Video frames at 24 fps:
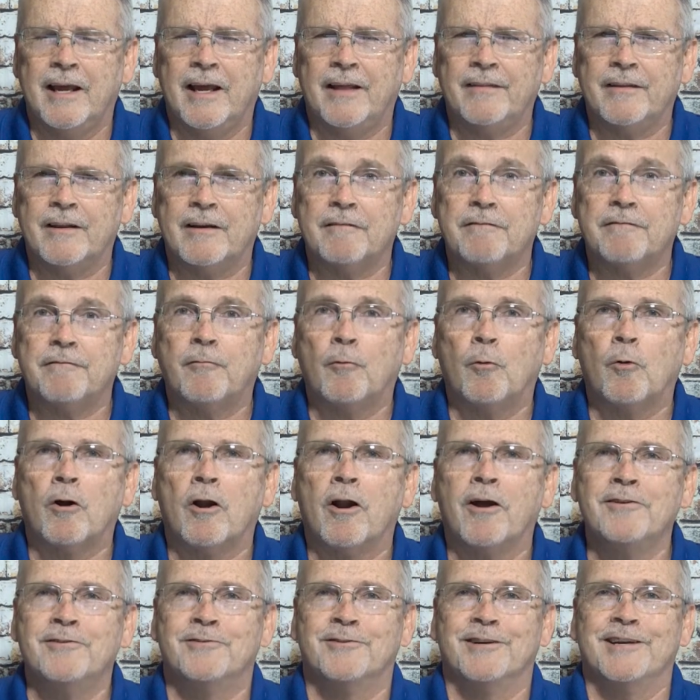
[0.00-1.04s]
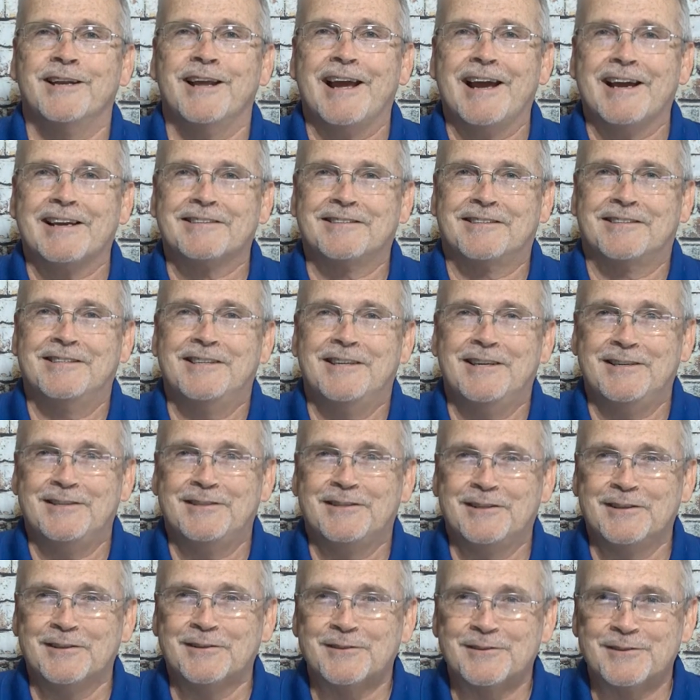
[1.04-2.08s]
and then a 400x
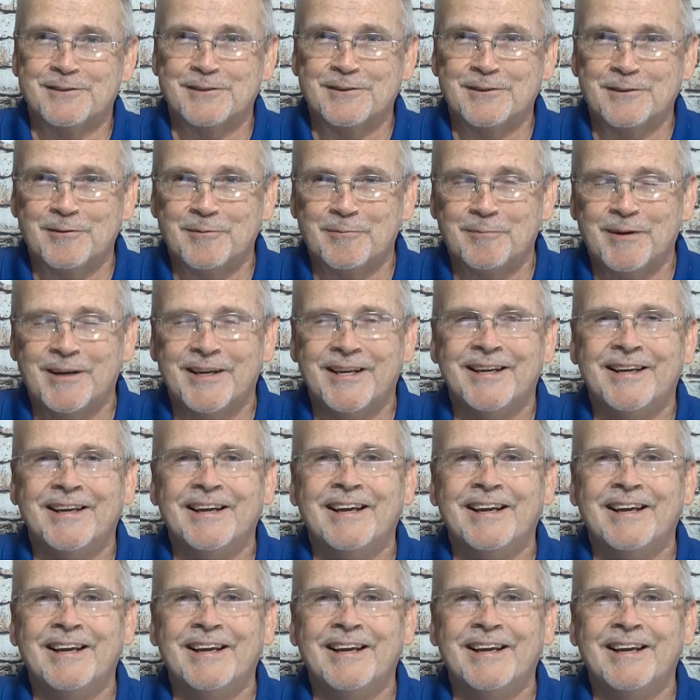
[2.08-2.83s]
digital zoom.